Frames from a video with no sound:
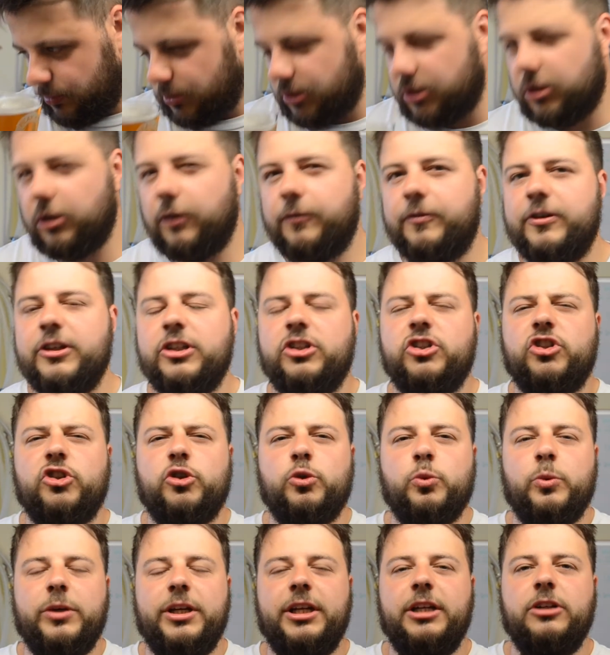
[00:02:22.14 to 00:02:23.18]
Lovely
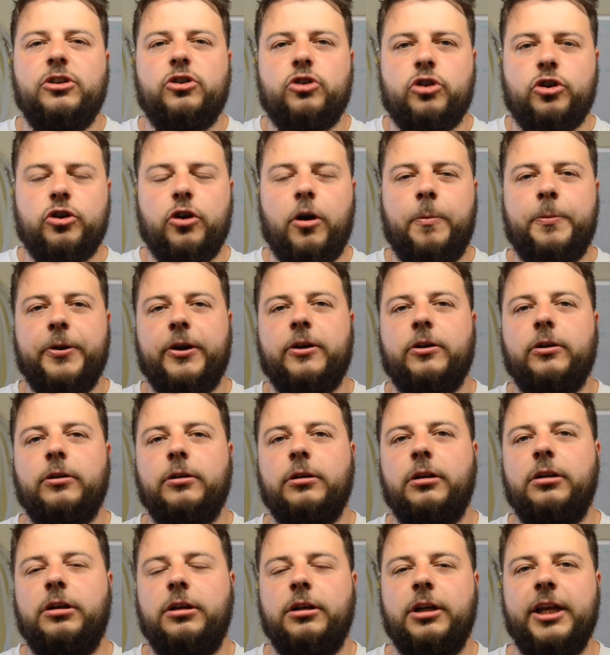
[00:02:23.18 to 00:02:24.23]
sweet
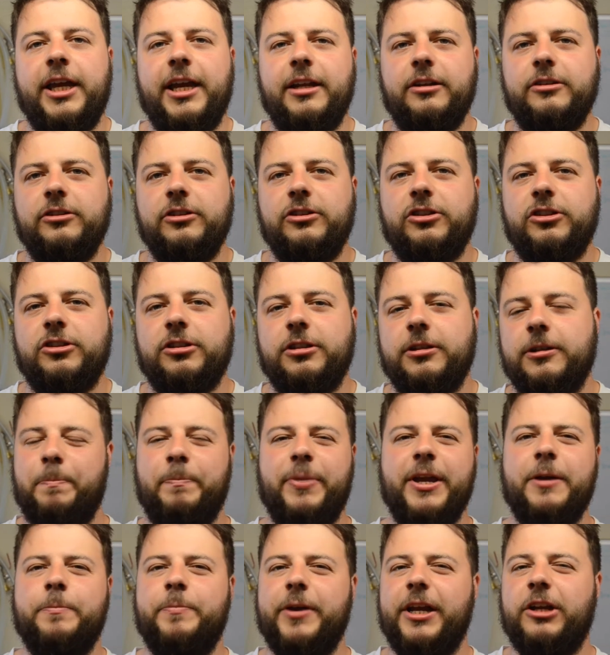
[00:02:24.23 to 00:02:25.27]
tropical hints,
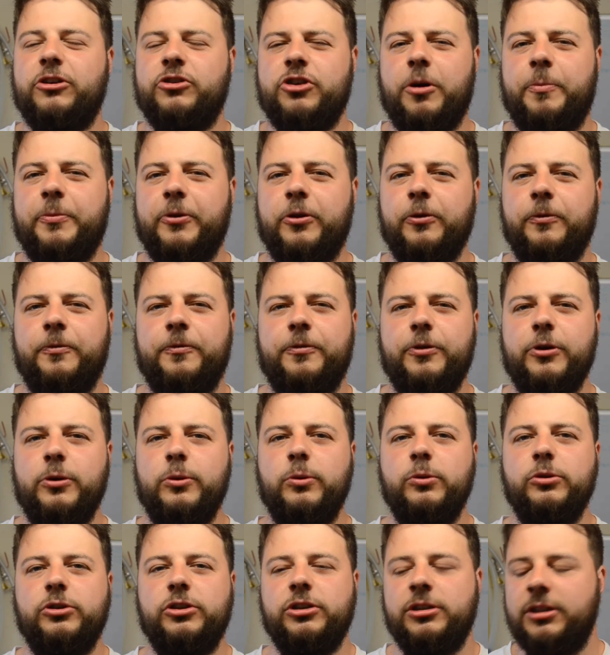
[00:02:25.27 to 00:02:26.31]
big tropical
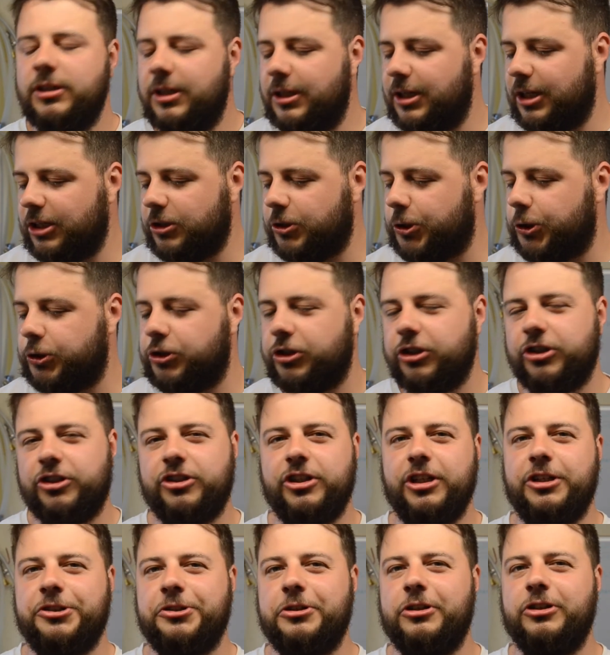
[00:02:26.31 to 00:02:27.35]
fruits, touch of
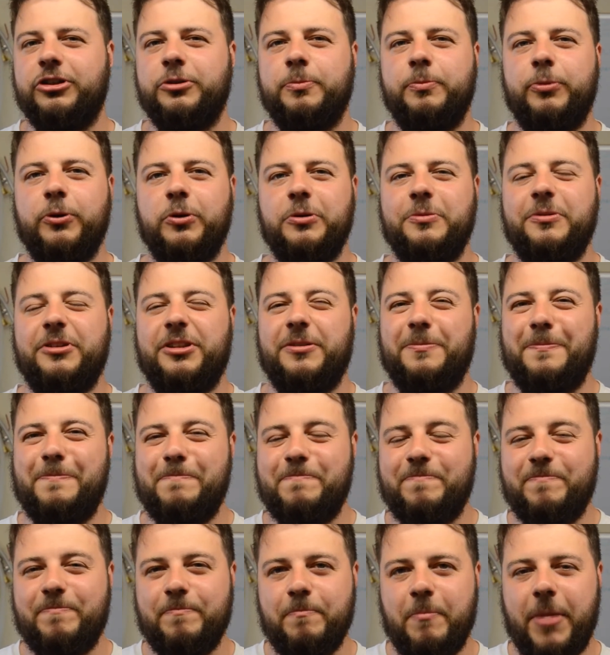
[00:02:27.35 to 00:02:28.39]
citrus, but
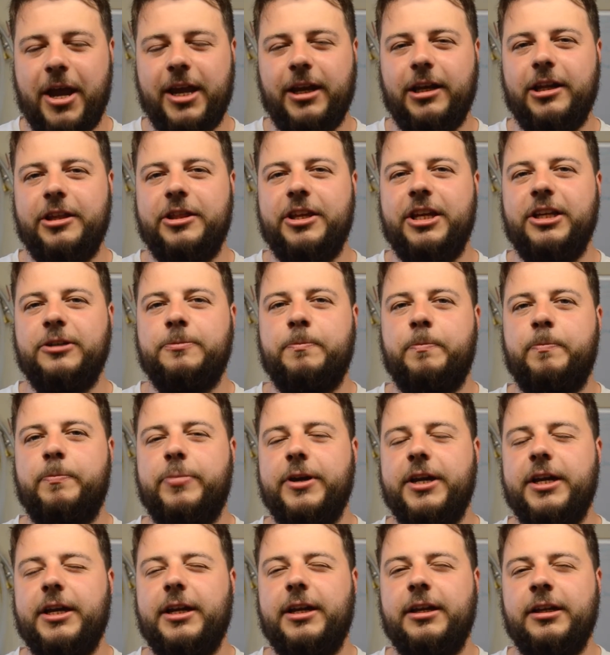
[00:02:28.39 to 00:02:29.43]
mainly these
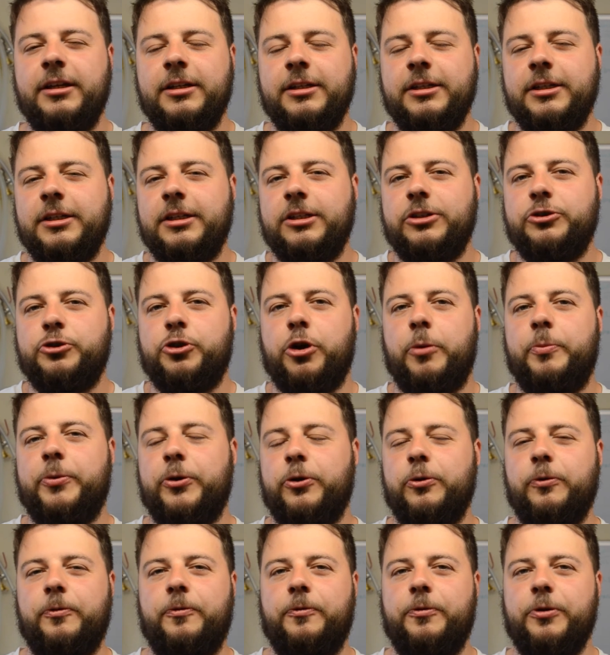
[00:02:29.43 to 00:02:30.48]
big
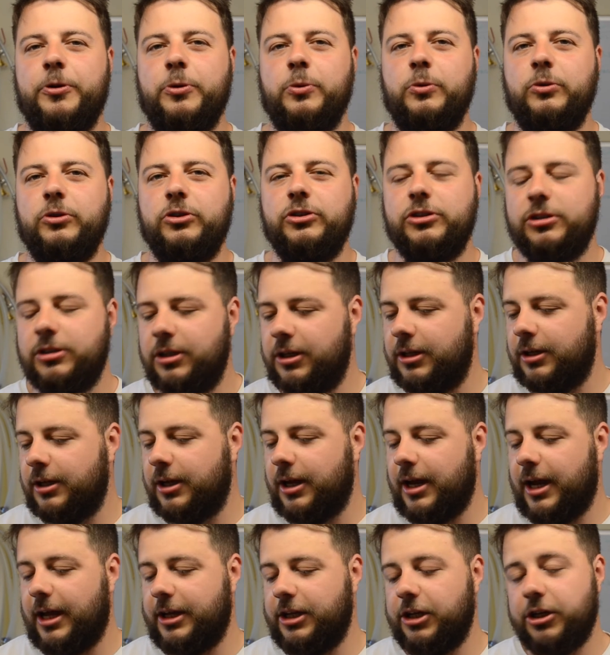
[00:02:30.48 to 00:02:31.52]
tropical fruits,
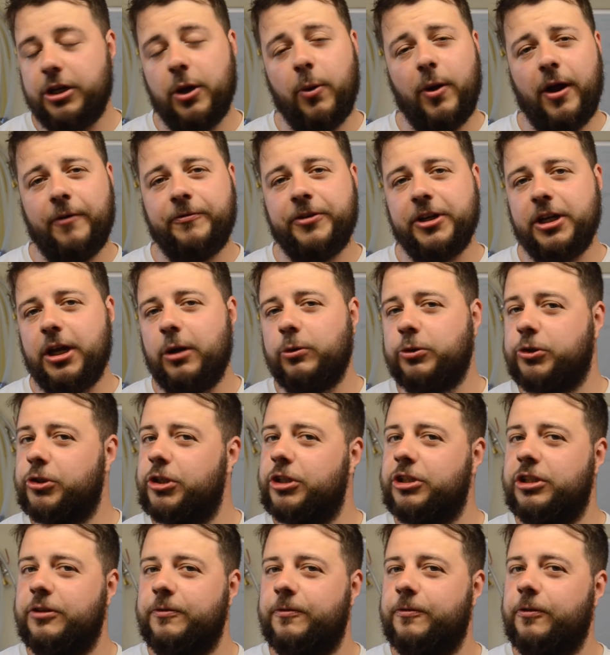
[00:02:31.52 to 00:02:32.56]
and you don't have to go
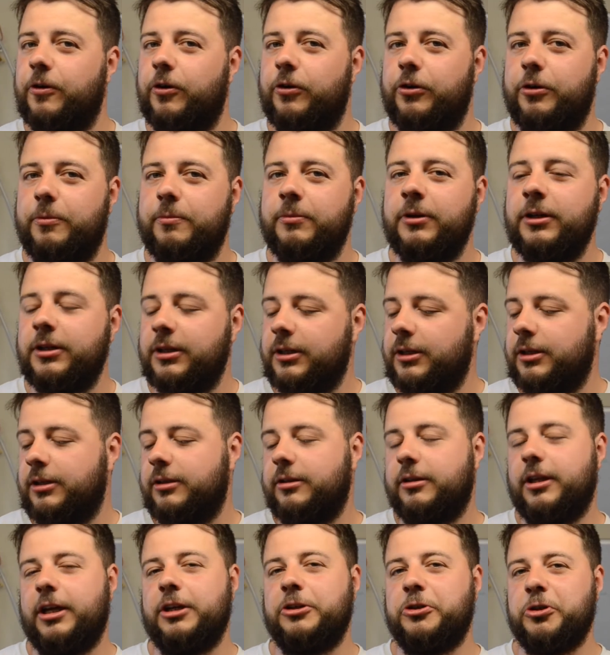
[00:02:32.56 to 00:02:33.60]
searching for them,
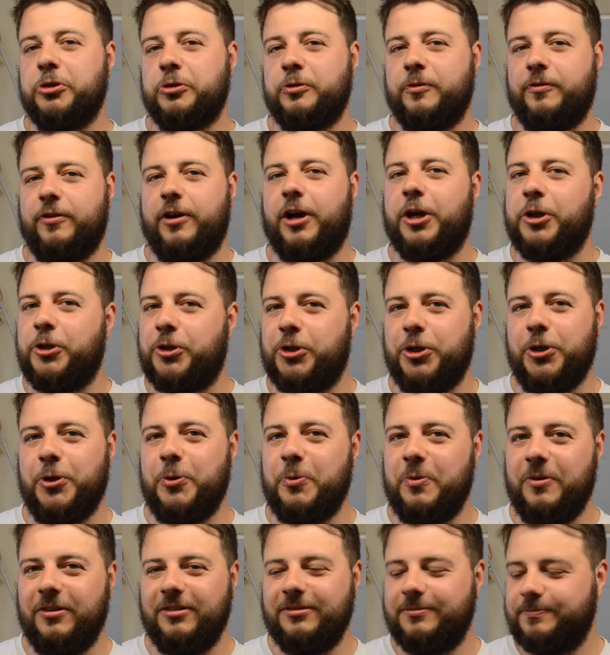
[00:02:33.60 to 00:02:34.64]
they just find
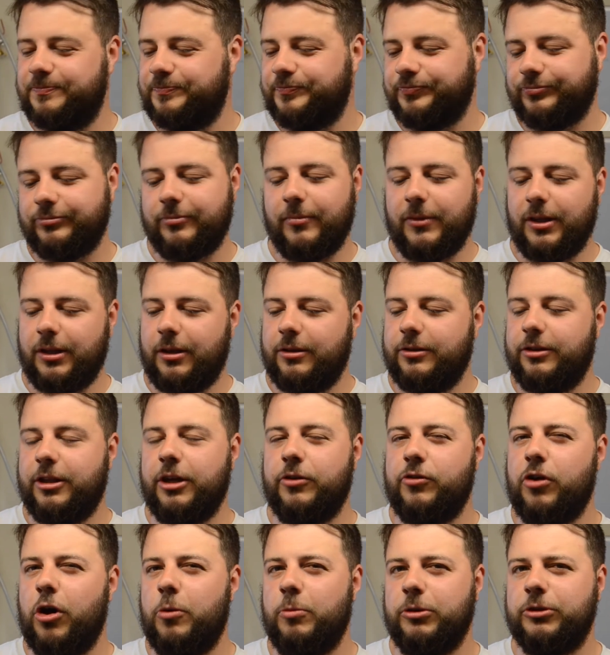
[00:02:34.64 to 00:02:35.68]
you.
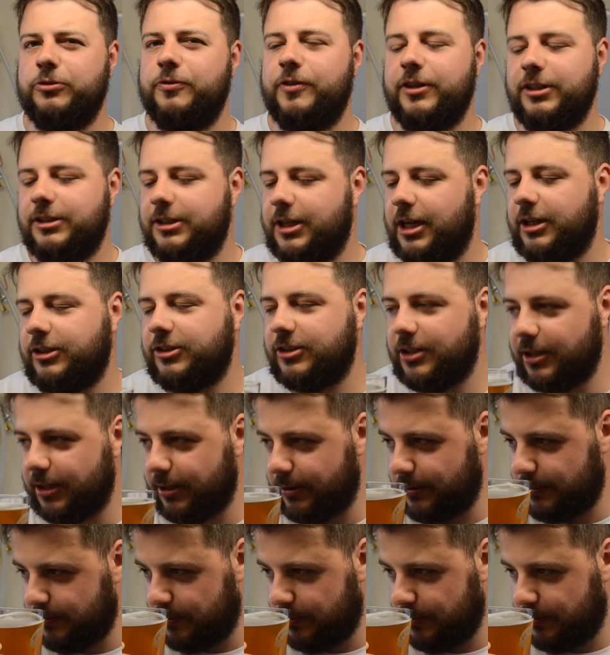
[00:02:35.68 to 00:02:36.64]
The aroma's fantastic.